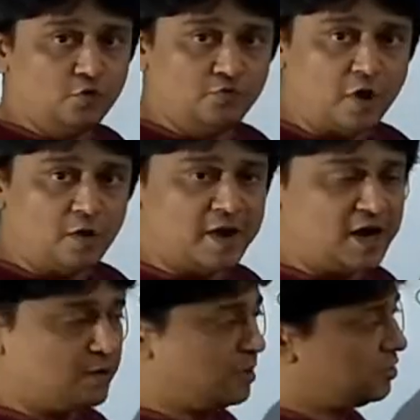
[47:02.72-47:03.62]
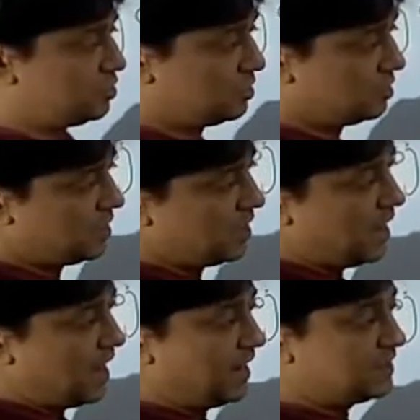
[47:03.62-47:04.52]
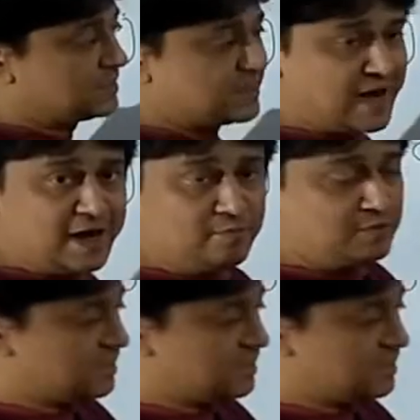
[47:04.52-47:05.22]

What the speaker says: you form that image? At same